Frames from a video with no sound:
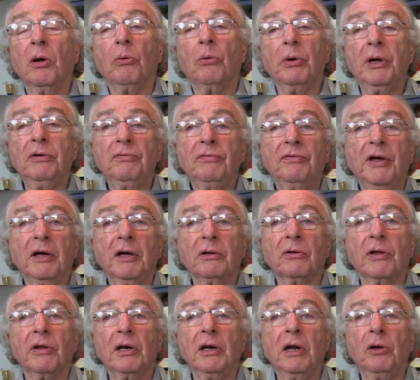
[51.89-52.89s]
We
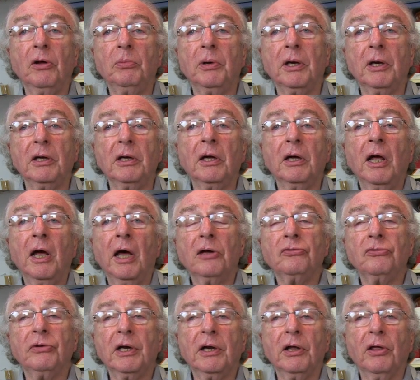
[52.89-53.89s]
feel that nobody
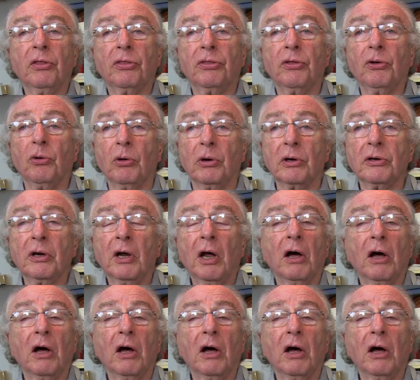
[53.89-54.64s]
has really thought